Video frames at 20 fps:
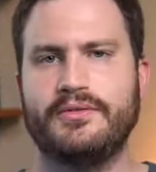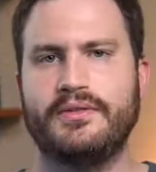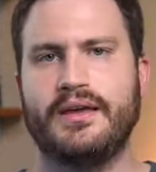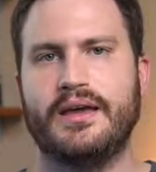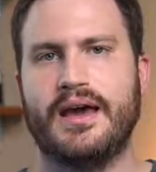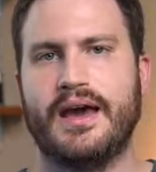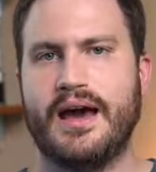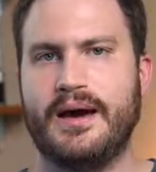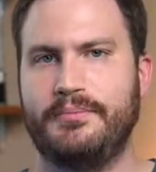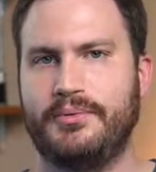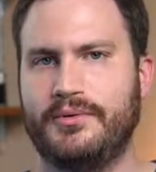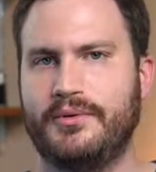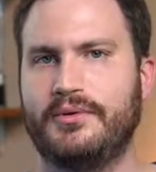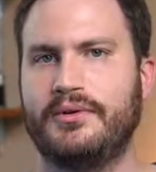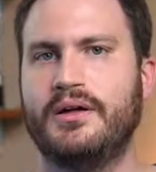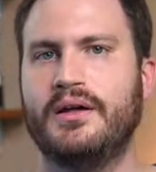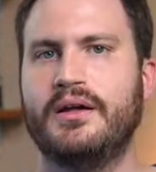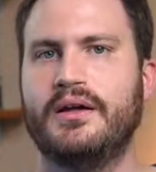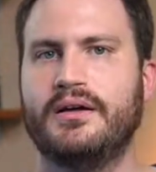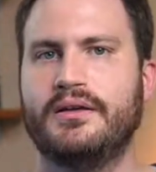
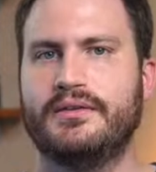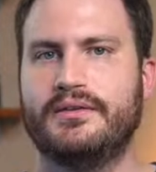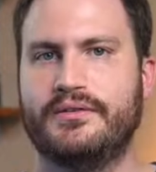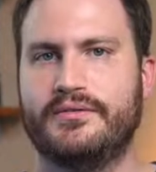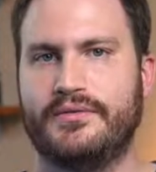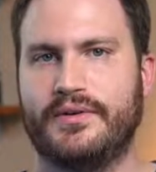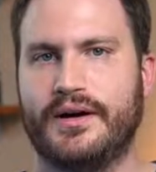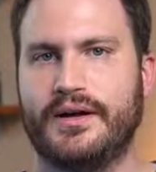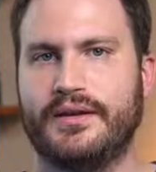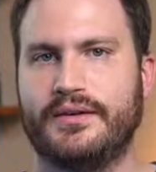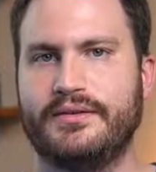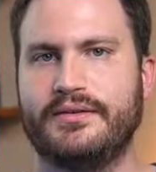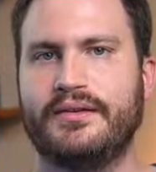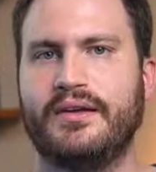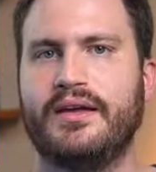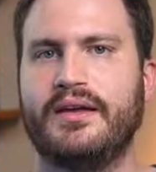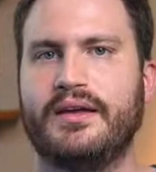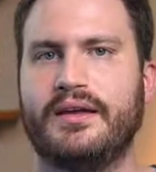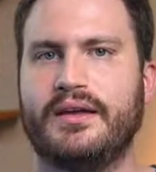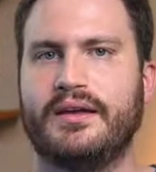Apple device,
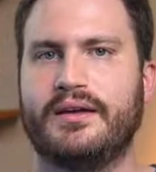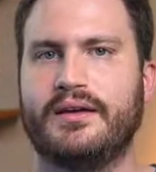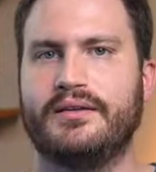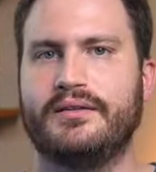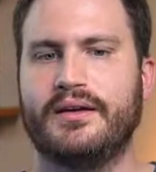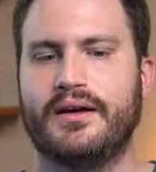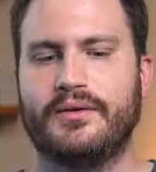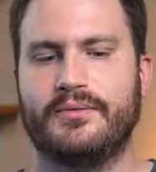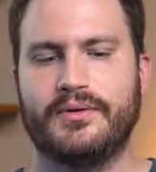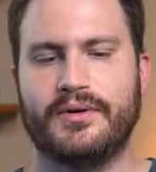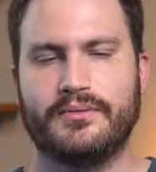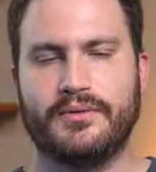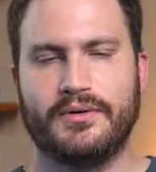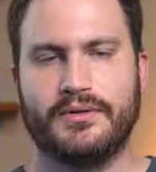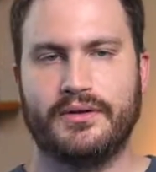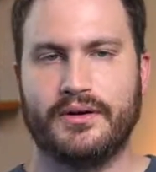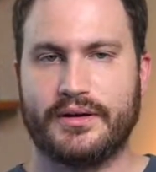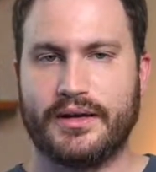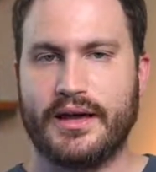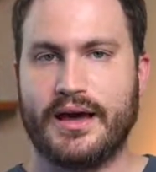and we
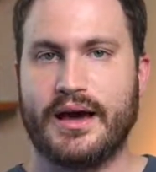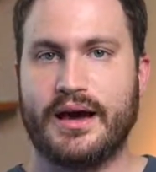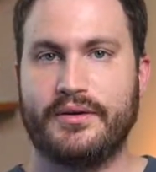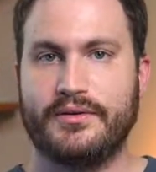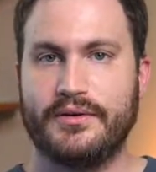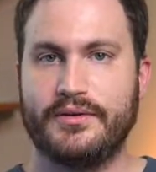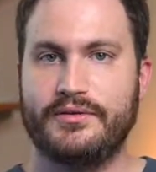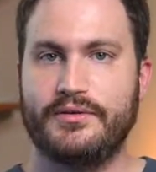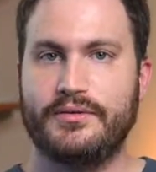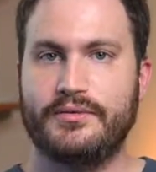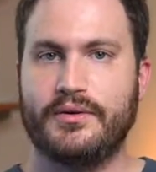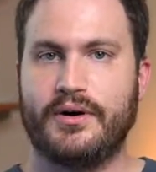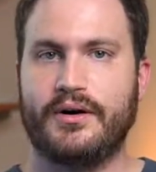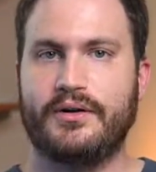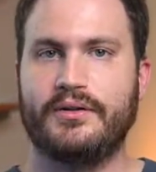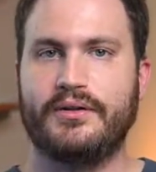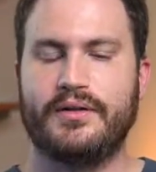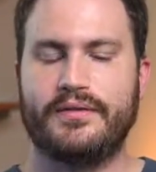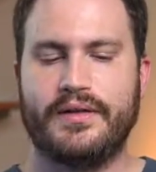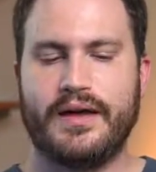will look at how to do
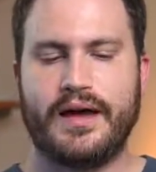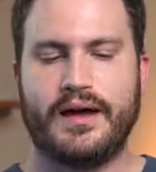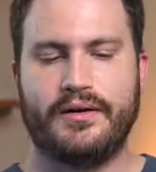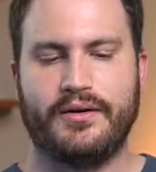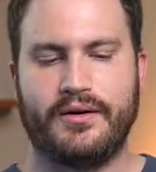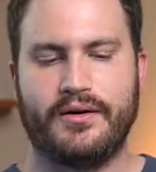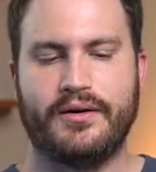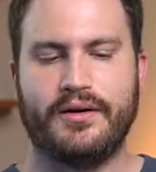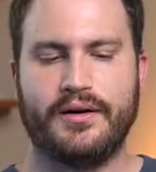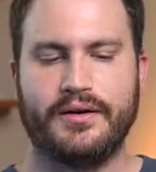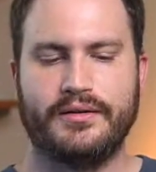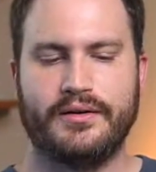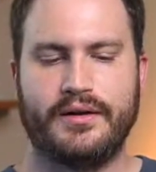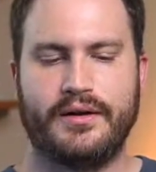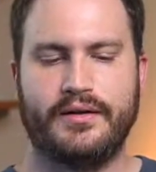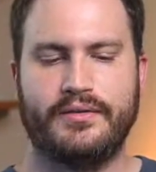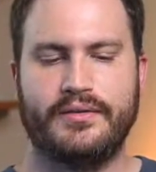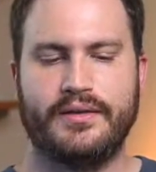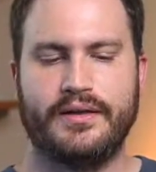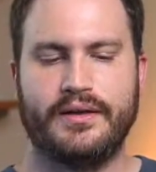all of that
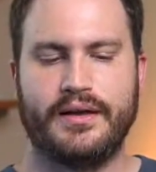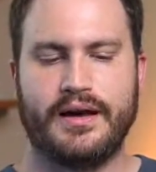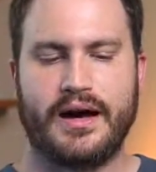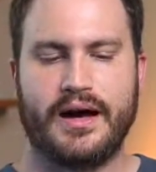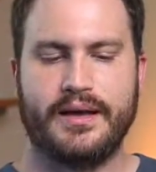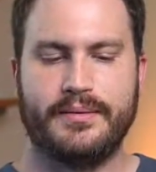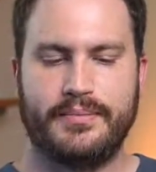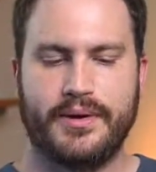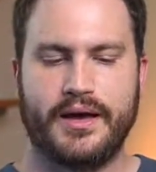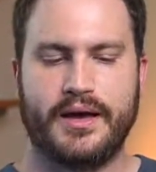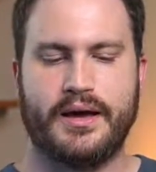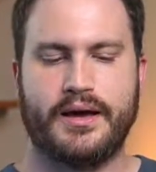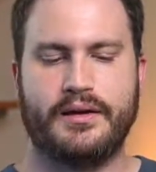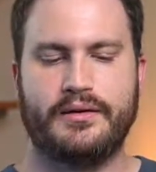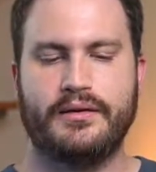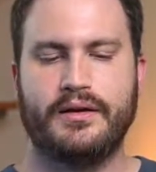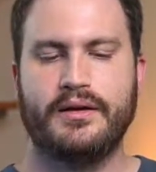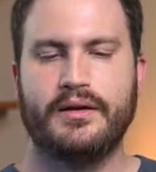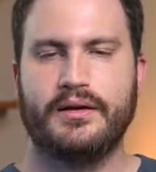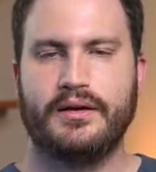on the
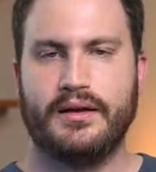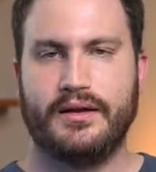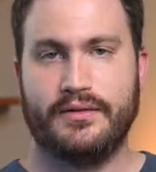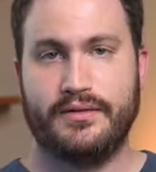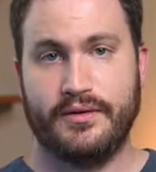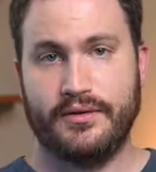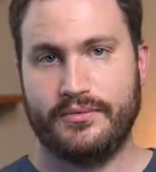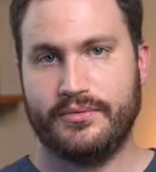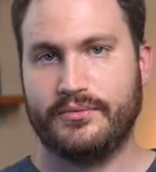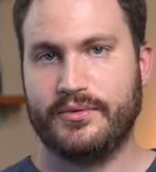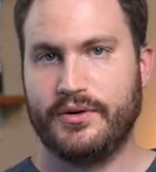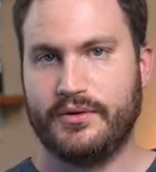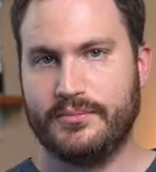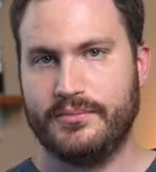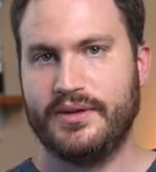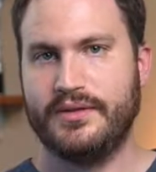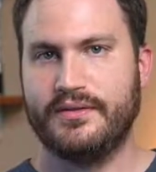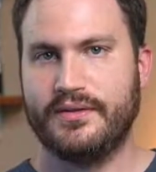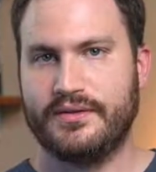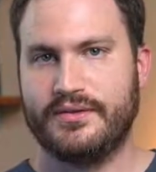iPad. And this will
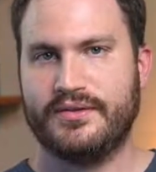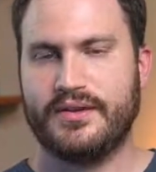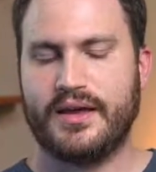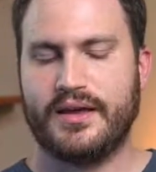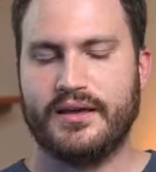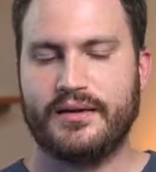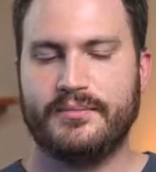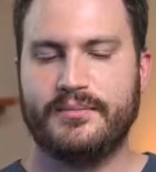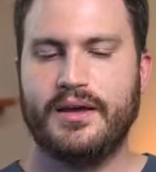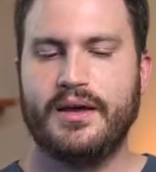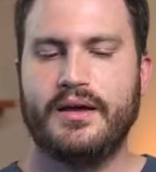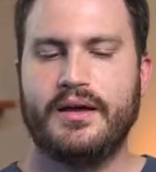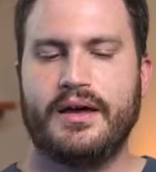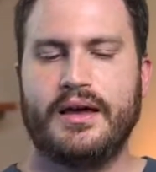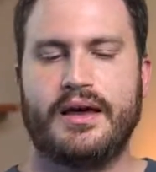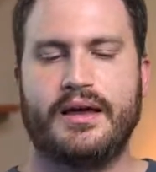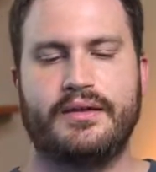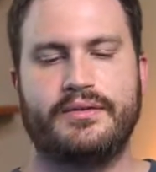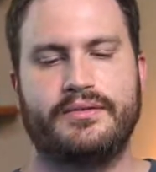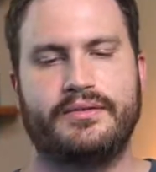be the same
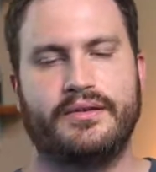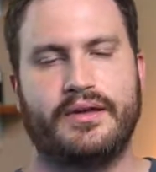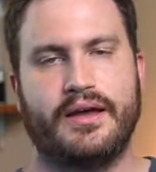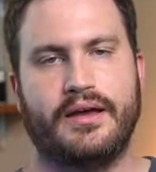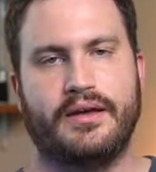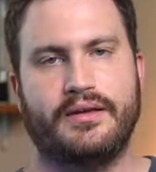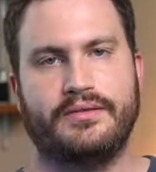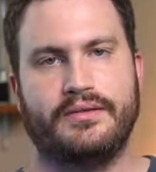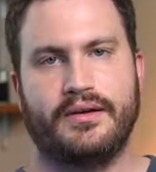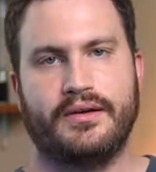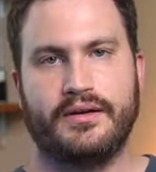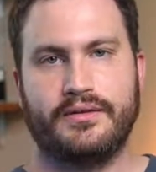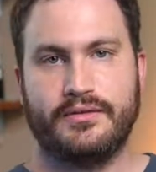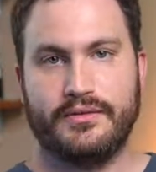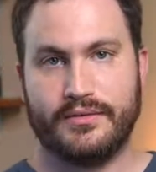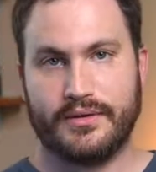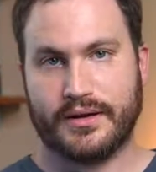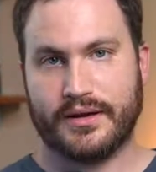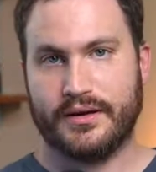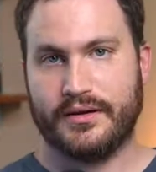as
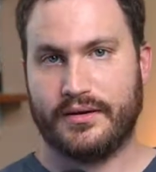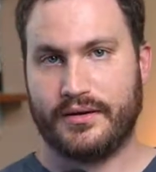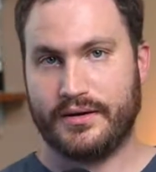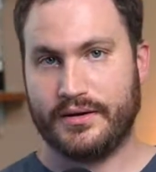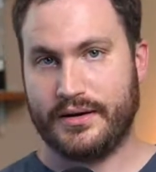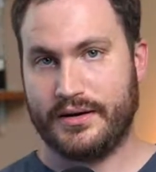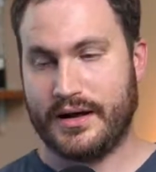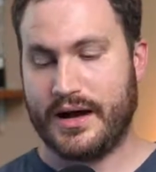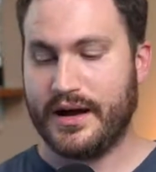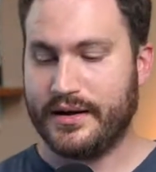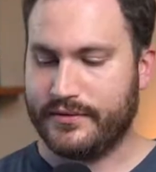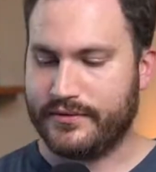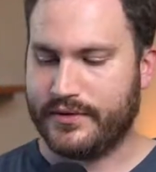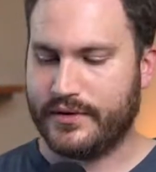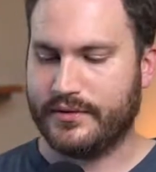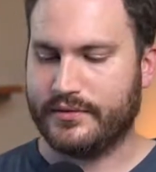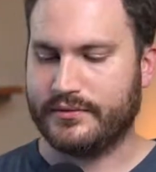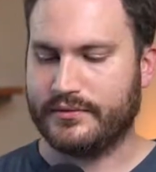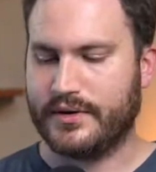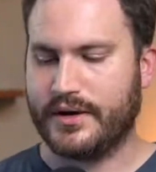doing it on an
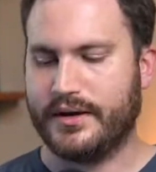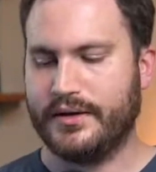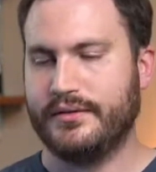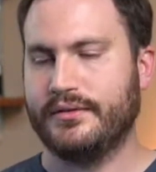iPhone, right?